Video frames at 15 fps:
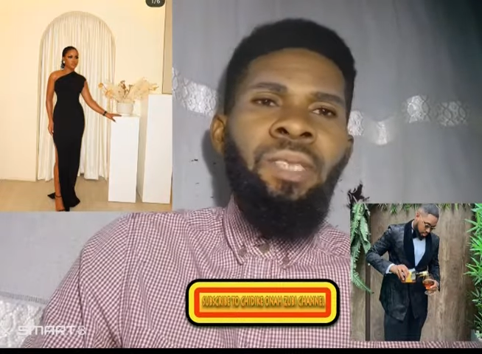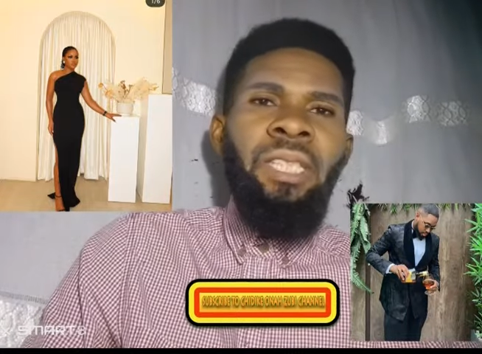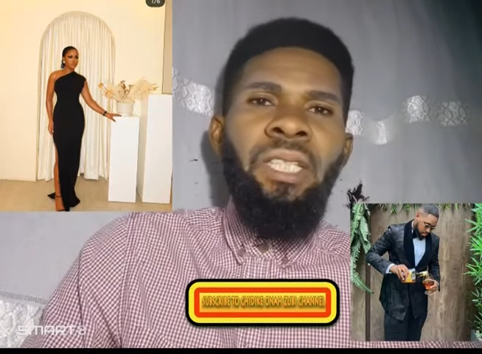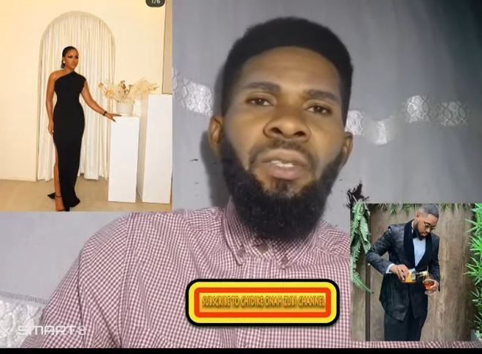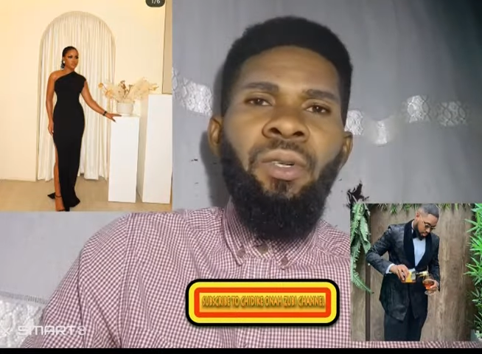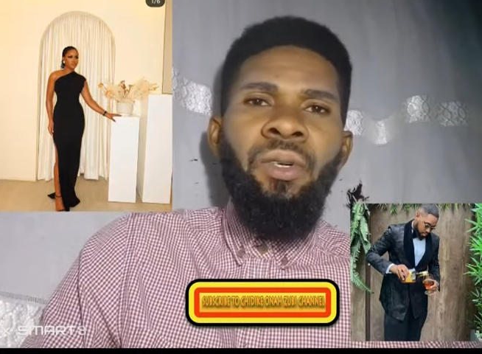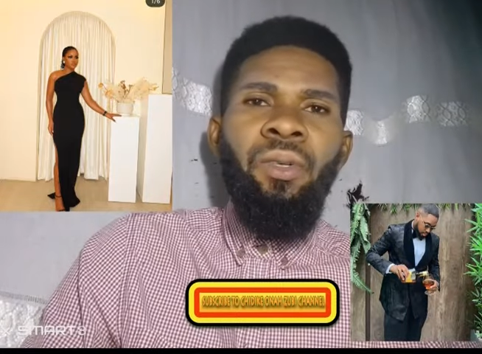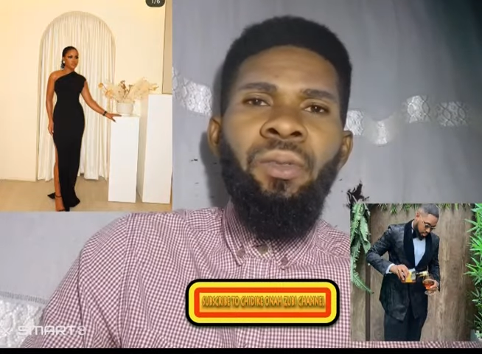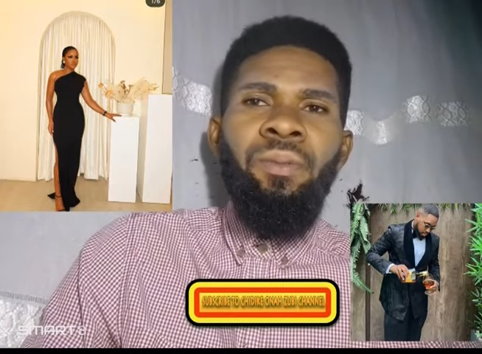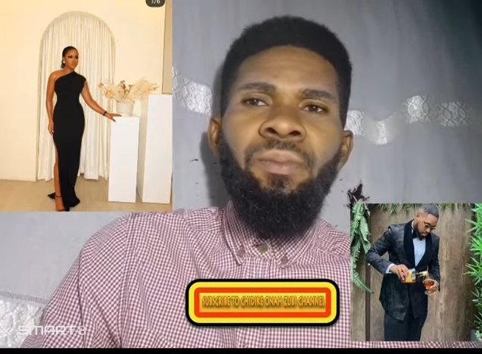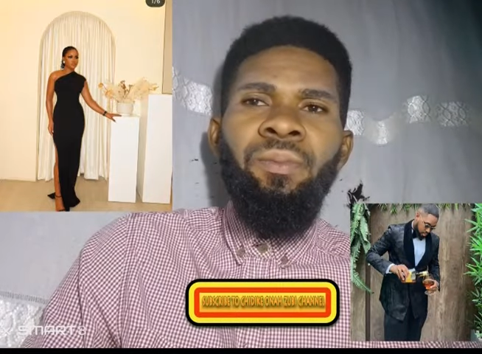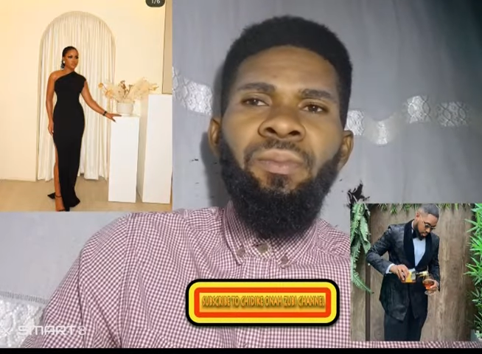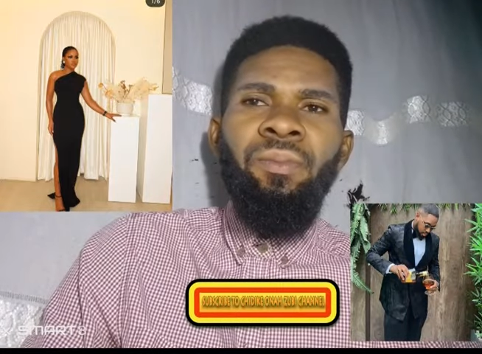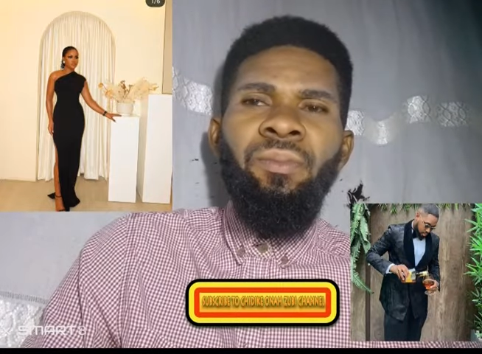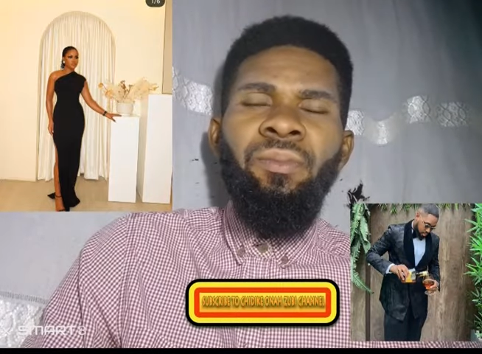you know
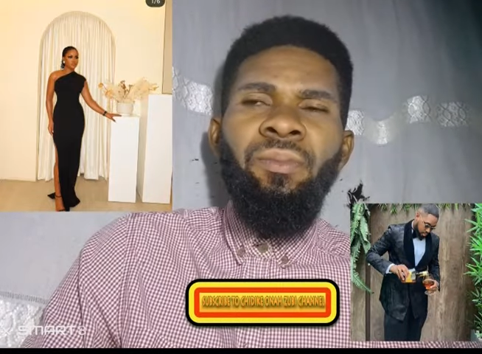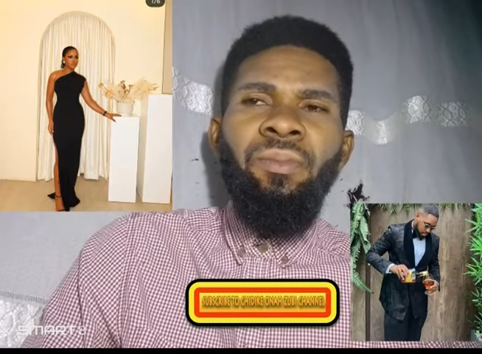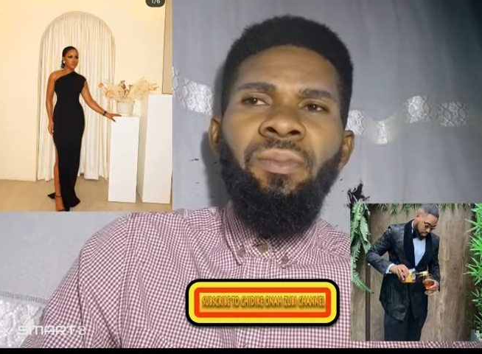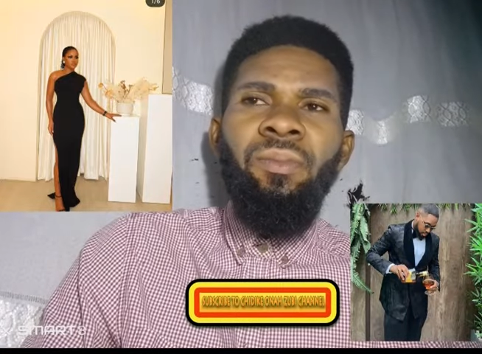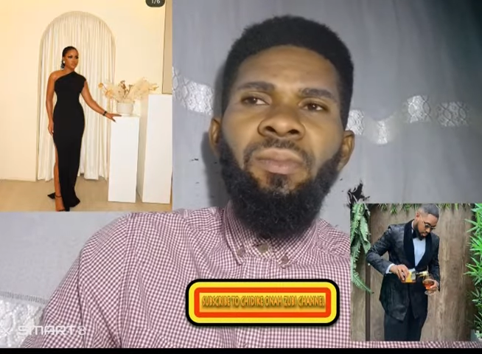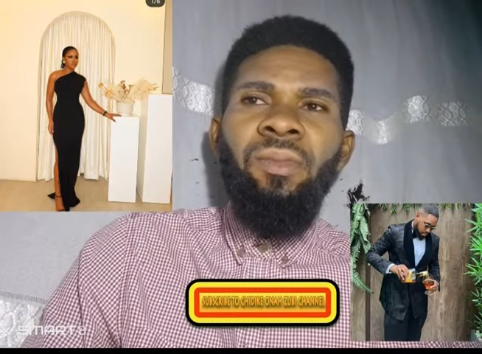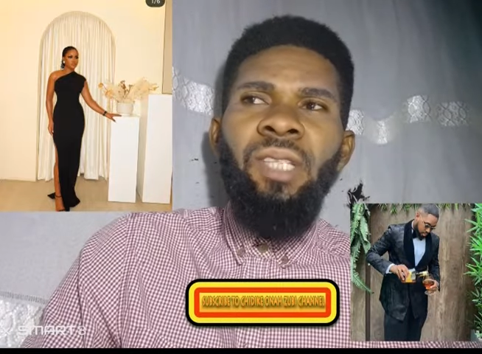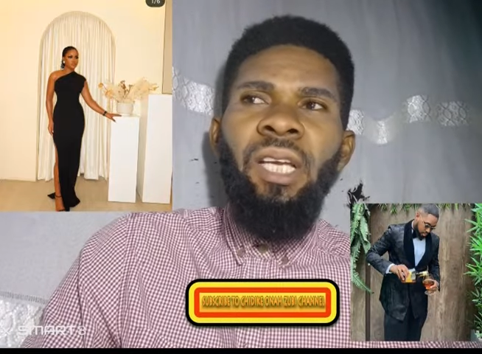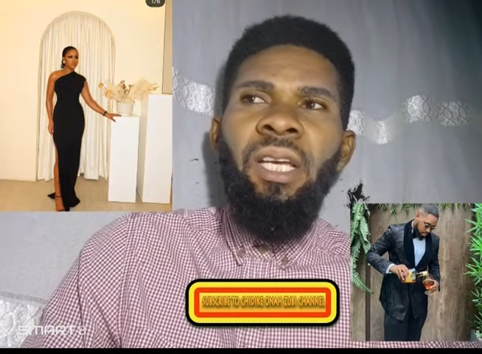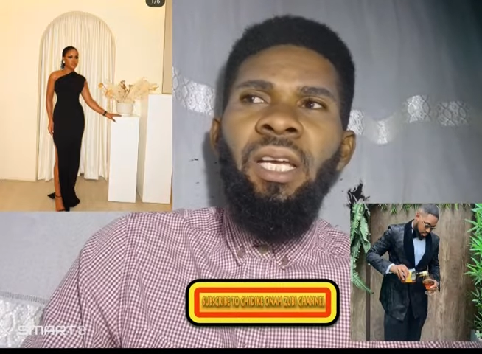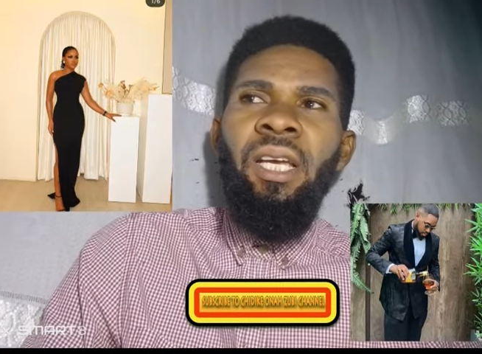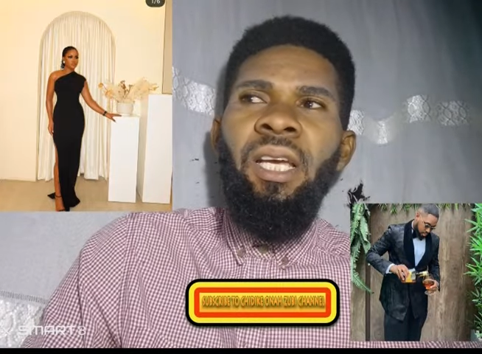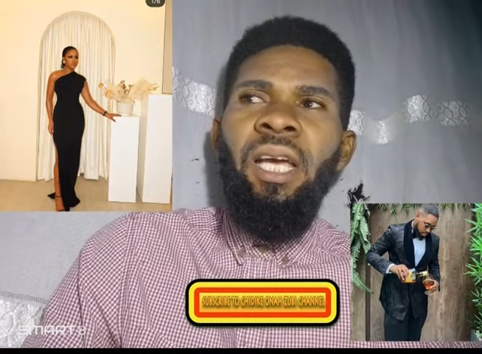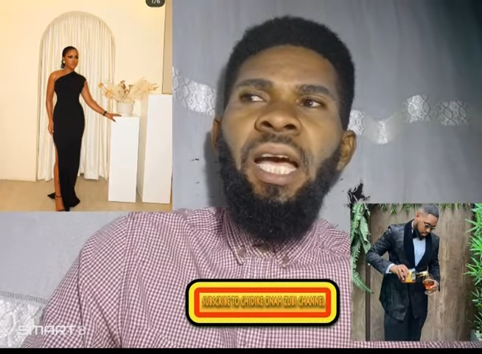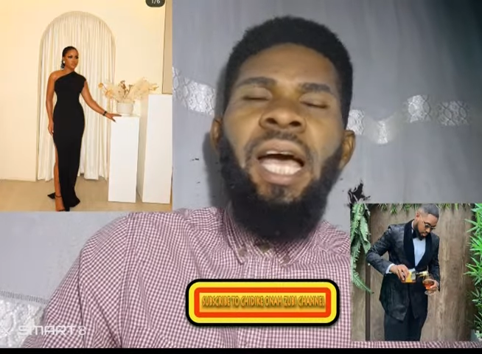
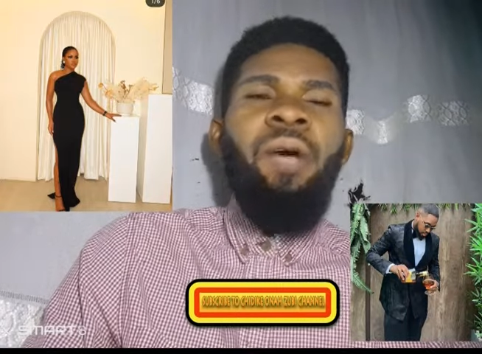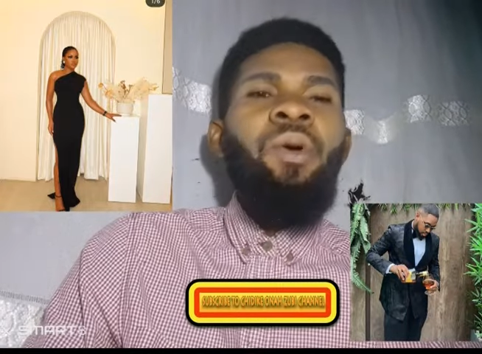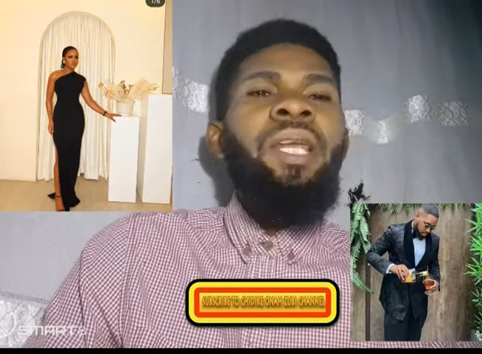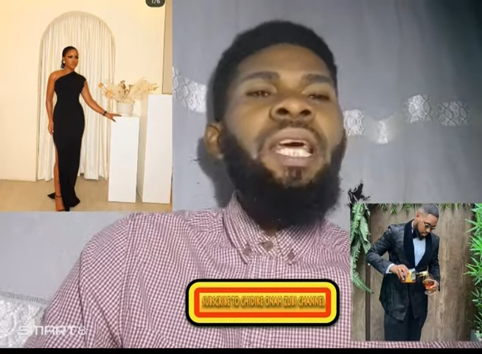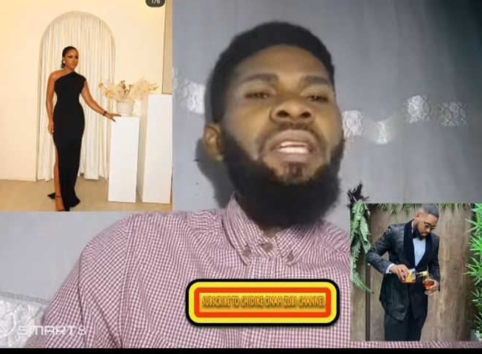I mean,